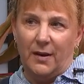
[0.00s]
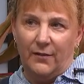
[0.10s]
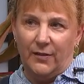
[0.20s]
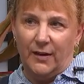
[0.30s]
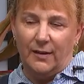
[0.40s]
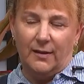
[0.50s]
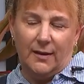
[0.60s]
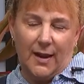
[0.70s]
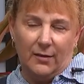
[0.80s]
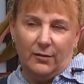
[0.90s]
benefits
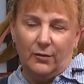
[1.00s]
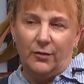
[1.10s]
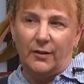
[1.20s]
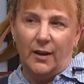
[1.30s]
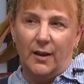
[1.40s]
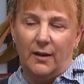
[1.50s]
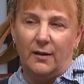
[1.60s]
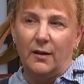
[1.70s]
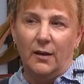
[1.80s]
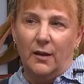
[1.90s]
counselors,
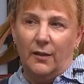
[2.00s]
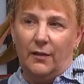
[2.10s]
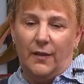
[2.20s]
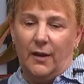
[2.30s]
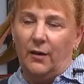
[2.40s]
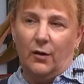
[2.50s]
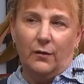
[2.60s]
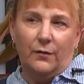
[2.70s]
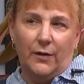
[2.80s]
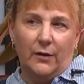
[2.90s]
and they
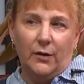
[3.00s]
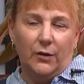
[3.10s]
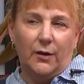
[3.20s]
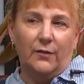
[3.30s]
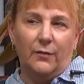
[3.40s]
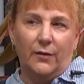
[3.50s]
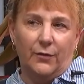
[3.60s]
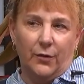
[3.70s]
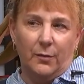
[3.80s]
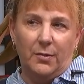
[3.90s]
are very good at
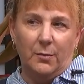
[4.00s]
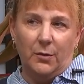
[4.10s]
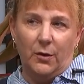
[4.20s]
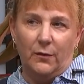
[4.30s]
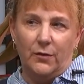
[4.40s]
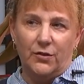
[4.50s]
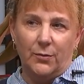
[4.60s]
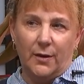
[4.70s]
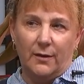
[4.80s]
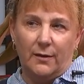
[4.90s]
referring people over
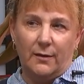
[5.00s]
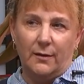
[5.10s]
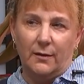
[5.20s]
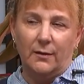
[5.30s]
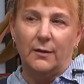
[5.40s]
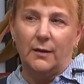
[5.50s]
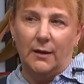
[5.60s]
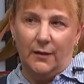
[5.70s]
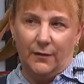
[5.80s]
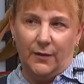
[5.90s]
to us. Okay.
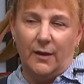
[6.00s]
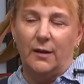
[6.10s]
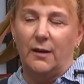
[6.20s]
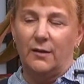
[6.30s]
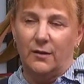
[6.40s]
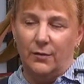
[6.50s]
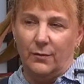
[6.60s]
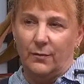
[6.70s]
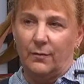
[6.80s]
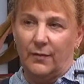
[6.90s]
If they need to,
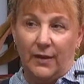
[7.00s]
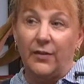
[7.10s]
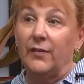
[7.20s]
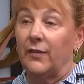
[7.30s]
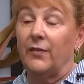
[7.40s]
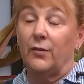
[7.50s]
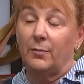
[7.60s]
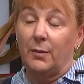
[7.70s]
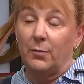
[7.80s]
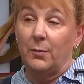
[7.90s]
they think that those
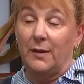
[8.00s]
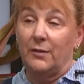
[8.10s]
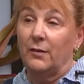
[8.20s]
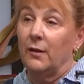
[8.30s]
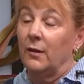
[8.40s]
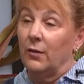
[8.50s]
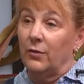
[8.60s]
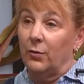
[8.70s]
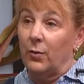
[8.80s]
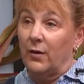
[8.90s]
people meet
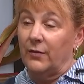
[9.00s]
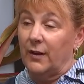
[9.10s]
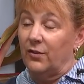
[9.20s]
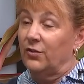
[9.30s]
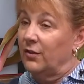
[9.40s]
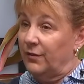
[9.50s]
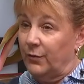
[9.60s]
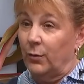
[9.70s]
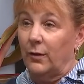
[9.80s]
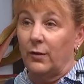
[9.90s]
the qualifications
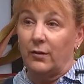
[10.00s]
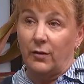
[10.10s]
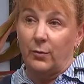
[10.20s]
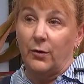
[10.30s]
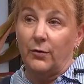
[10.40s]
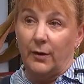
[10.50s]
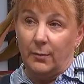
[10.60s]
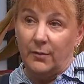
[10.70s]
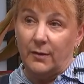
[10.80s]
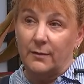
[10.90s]
for those other programs.